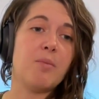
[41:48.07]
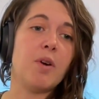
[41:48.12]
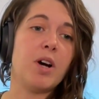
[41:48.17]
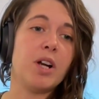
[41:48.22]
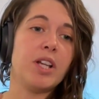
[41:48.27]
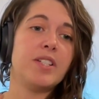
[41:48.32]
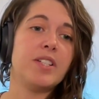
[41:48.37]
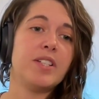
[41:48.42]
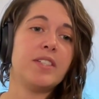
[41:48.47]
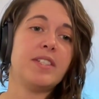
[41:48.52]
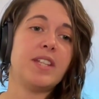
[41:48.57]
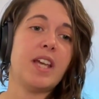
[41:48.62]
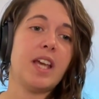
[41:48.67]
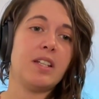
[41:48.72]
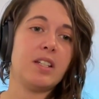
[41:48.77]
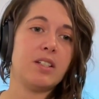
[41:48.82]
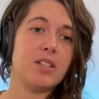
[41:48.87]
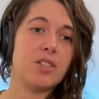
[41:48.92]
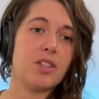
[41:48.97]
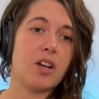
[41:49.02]
wanted to
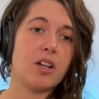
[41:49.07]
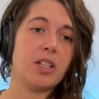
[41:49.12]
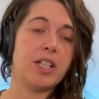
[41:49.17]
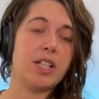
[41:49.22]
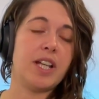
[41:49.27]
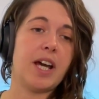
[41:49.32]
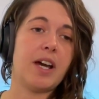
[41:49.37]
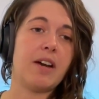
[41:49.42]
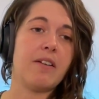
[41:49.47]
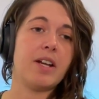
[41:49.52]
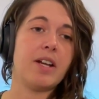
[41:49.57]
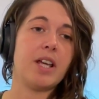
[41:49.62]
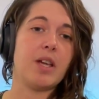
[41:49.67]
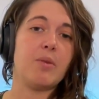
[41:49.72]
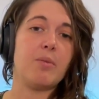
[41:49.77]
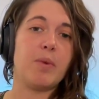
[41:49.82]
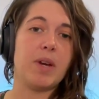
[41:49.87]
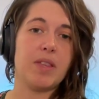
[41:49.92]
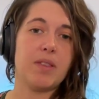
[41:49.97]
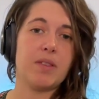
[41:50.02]
stand in
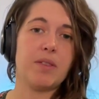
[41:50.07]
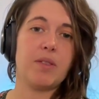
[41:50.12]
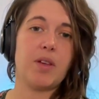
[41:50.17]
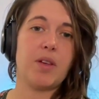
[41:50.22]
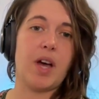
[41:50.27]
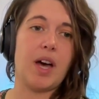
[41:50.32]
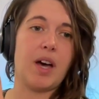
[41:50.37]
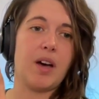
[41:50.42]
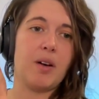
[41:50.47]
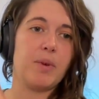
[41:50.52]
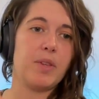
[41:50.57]
solidarity with uh,